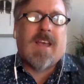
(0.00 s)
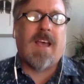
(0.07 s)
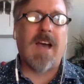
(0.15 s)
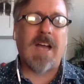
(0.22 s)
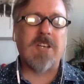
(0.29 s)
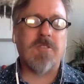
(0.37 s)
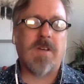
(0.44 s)

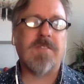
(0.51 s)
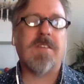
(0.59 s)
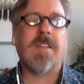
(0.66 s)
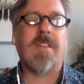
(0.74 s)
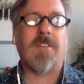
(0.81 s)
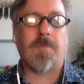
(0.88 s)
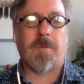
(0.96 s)
I trusted
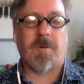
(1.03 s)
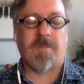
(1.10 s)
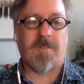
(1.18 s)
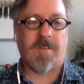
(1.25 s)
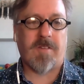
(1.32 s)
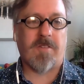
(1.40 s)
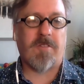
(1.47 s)
this
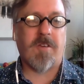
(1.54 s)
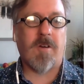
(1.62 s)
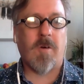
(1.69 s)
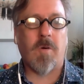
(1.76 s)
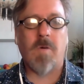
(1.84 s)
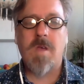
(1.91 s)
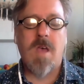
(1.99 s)
person,
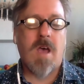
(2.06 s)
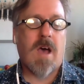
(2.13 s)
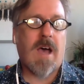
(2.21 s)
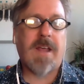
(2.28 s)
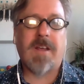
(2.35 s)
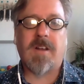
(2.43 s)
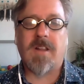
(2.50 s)
so I
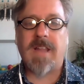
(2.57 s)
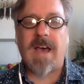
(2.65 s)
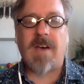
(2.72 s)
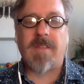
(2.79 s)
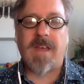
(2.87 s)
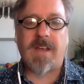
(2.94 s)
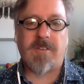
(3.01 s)
could allow
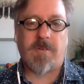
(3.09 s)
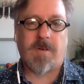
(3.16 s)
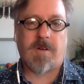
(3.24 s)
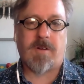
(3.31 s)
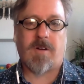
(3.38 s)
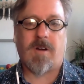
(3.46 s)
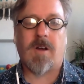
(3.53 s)
that to
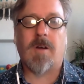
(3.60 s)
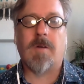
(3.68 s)
occur.